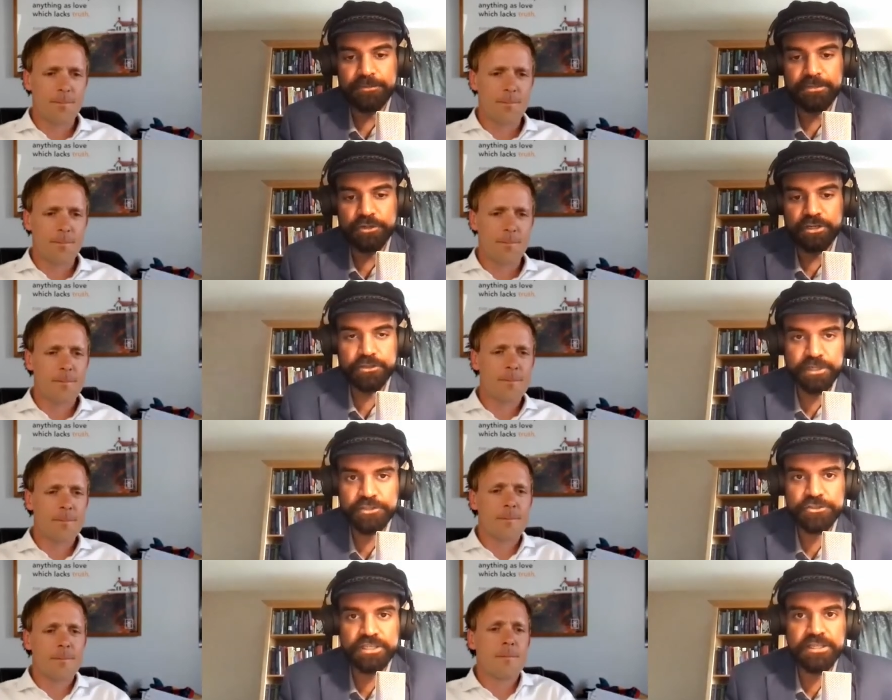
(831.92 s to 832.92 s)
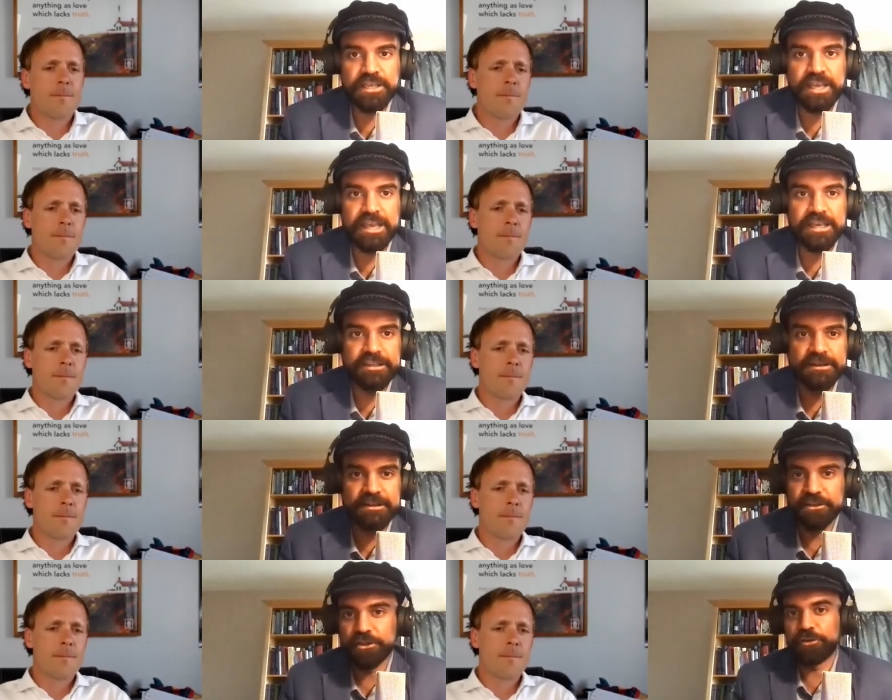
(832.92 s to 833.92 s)
Speaker 1: you're a Christian, and
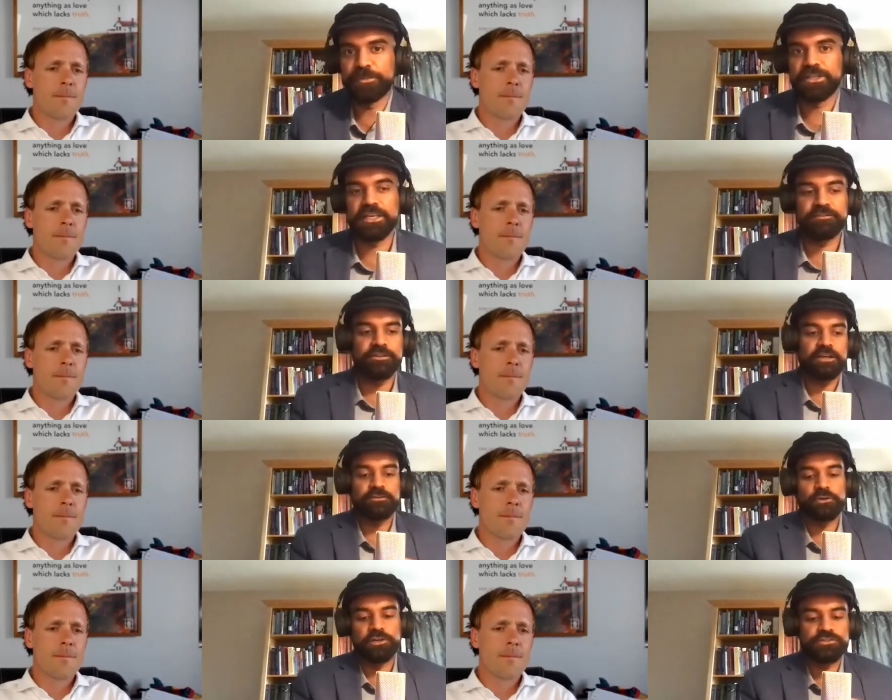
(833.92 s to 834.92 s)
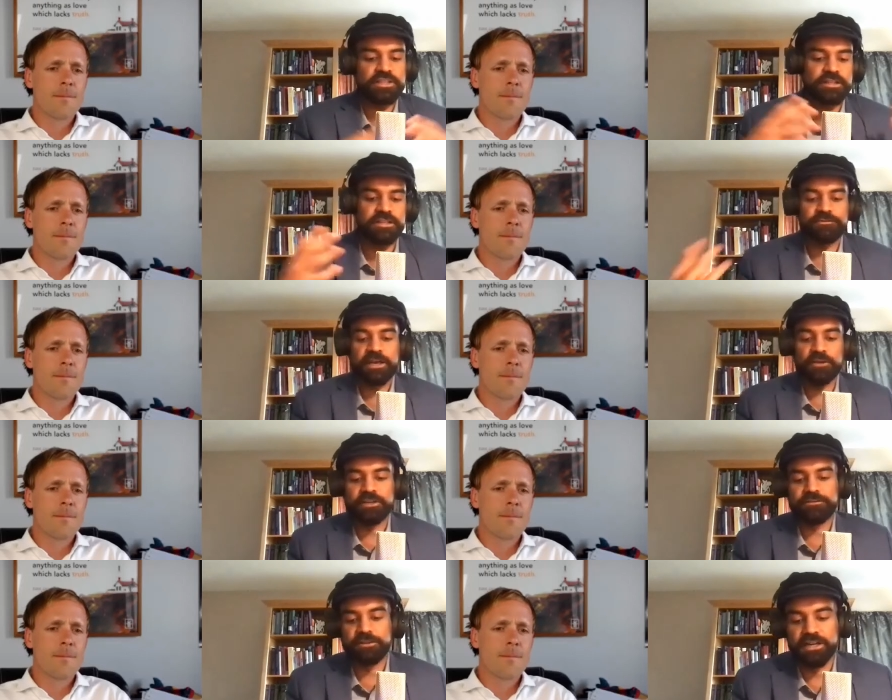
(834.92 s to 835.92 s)
you know you believe, of course, that the
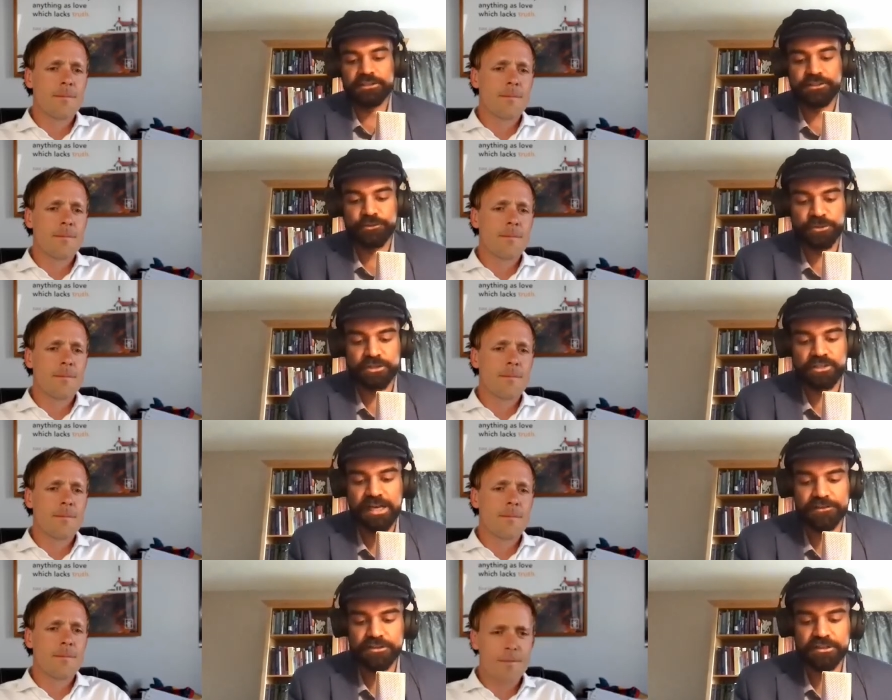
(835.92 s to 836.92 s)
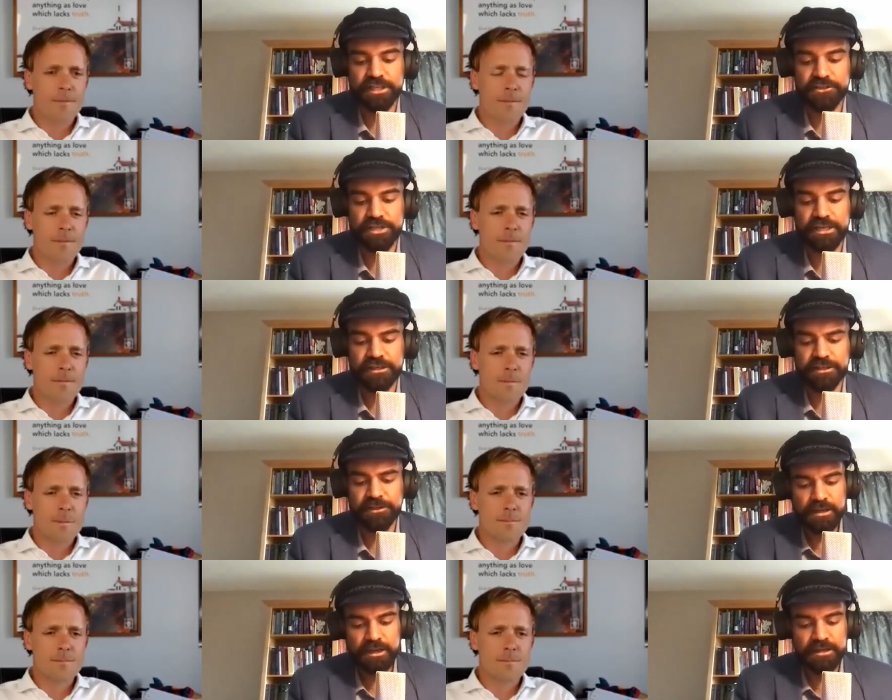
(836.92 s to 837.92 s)
founding fathers were classically
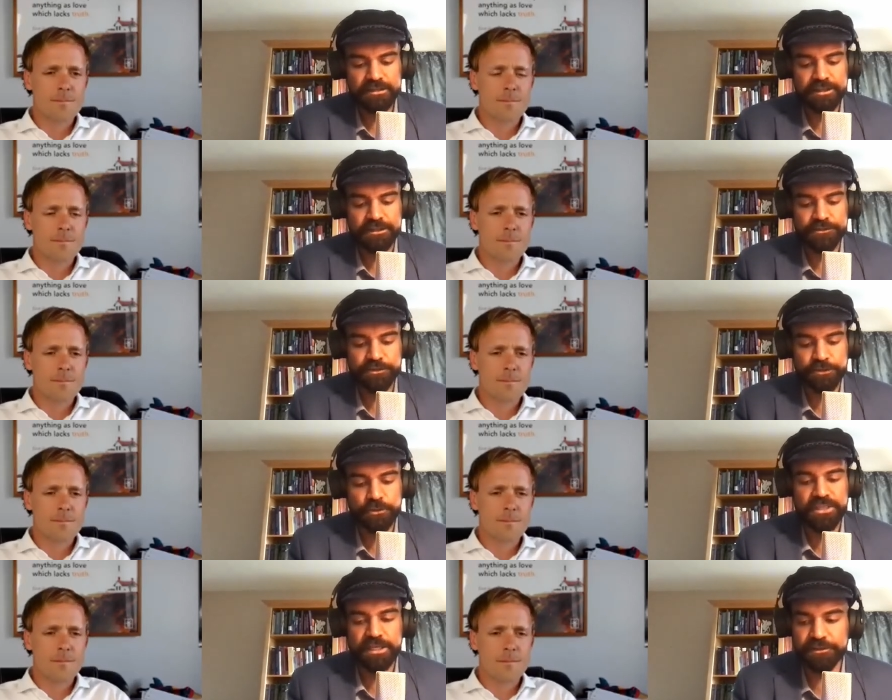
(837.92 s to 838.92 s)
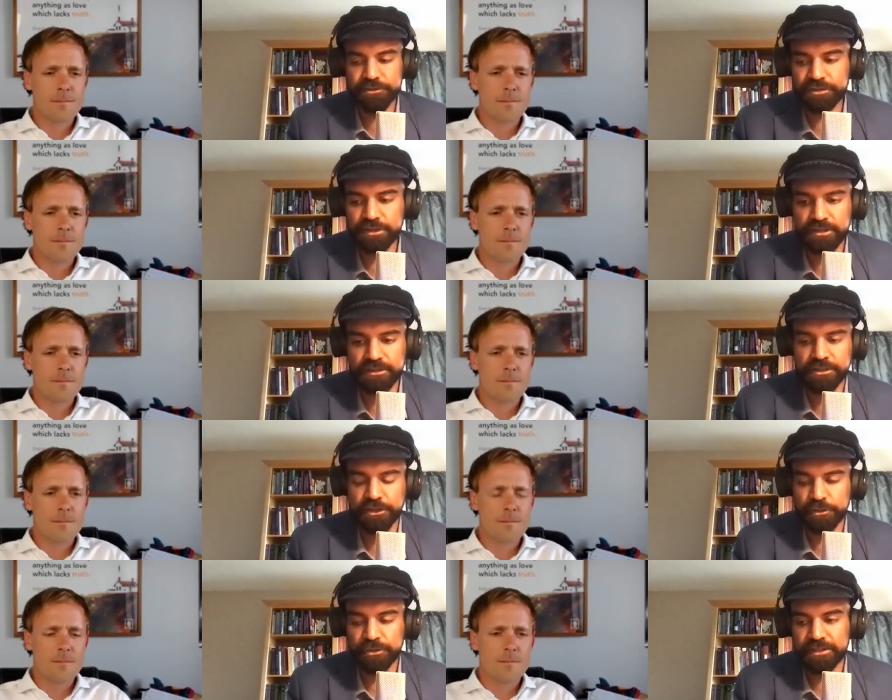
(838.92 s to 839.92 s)
educated. Uh, there's a few things,
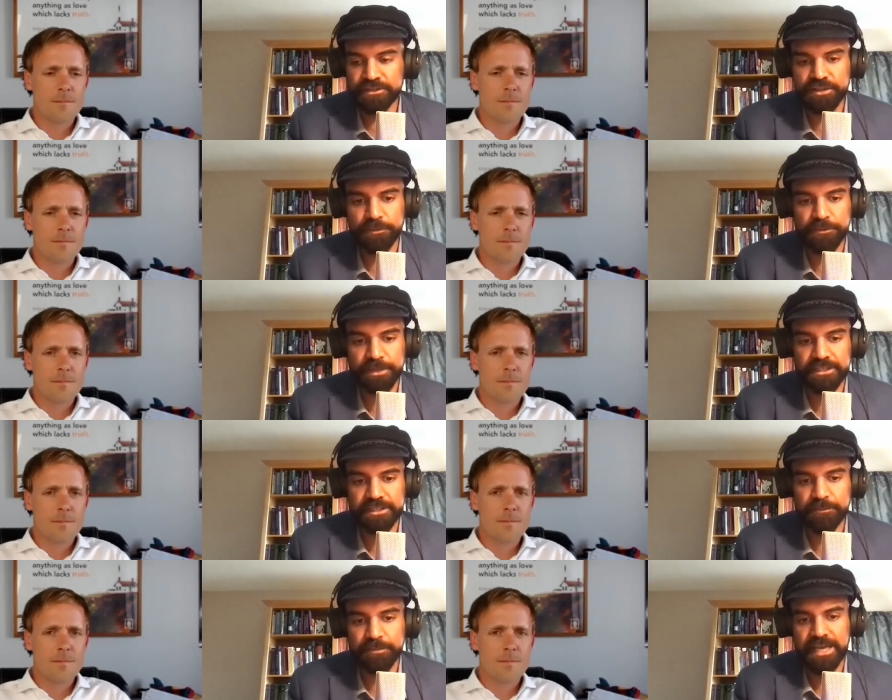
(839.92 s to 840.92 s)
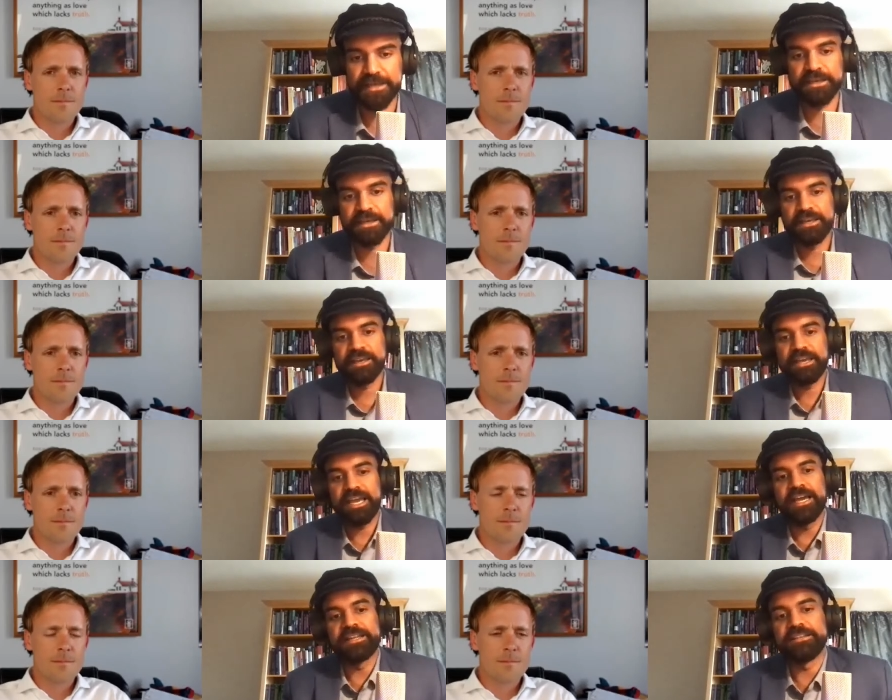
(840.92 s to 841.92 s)
though, that someone might come back
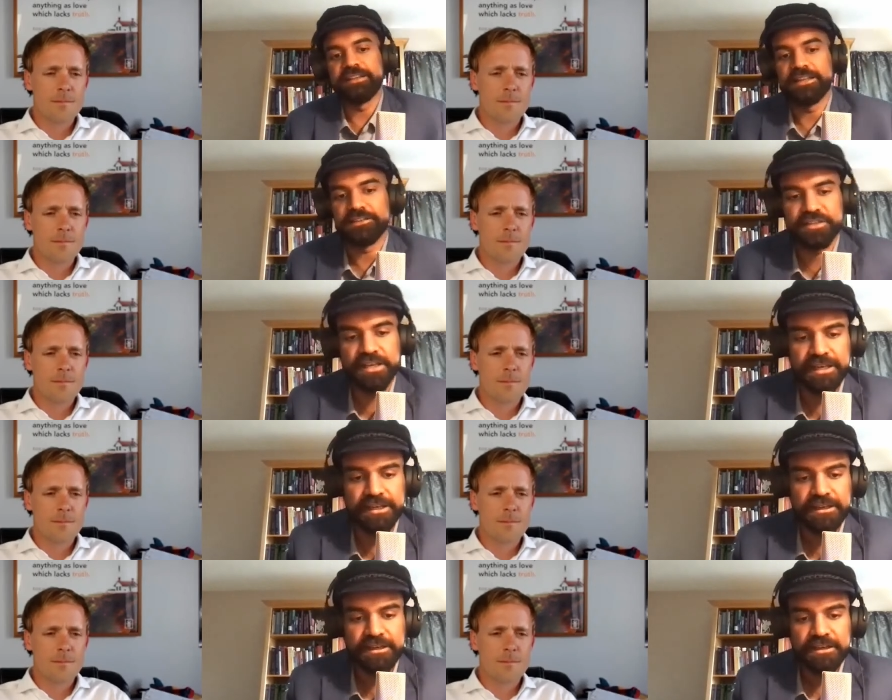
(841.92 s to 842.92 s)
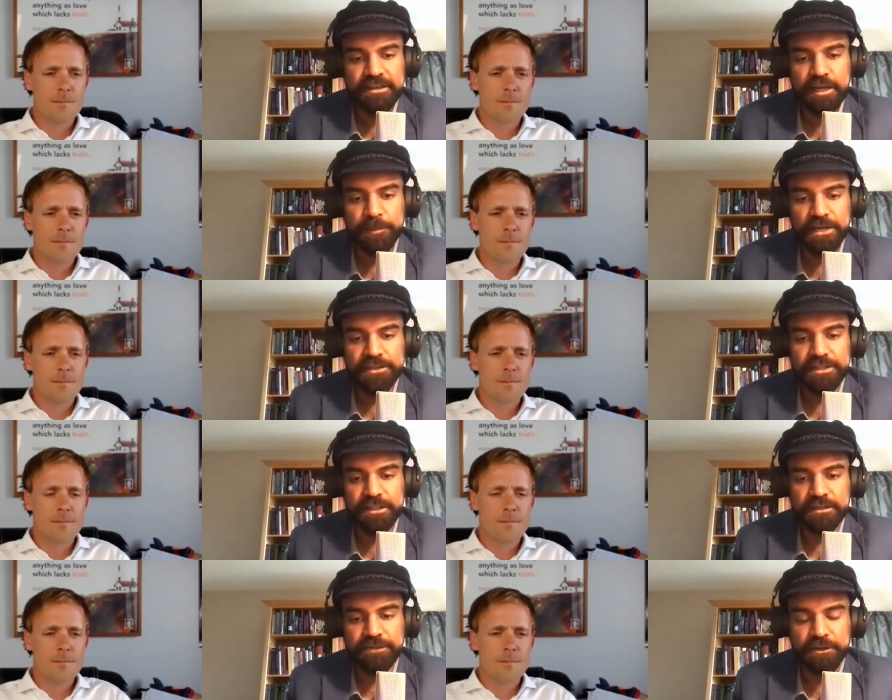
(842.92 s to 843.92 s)
at and, and say about
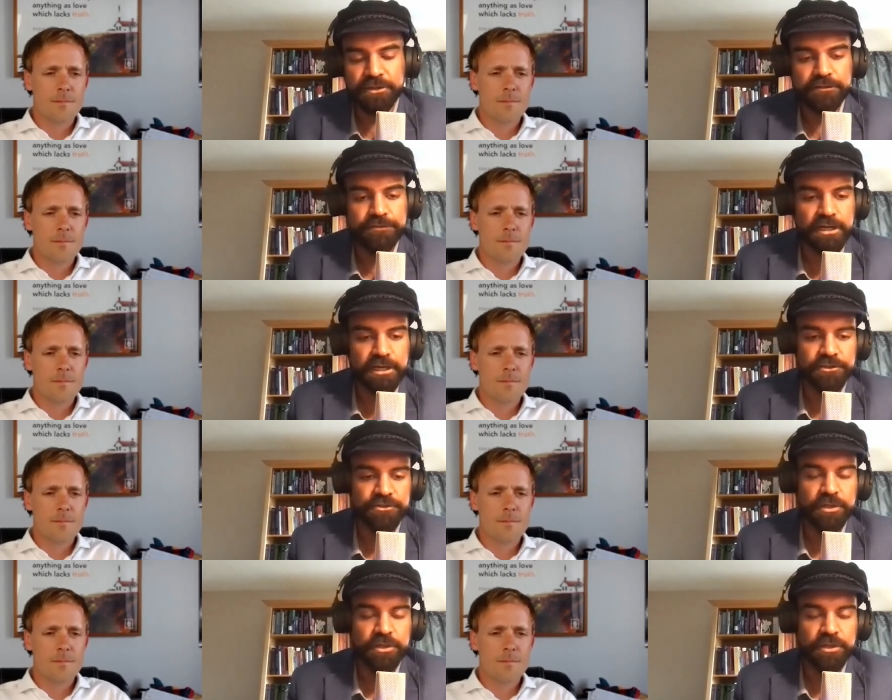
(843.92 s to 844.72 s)
the founding fathers.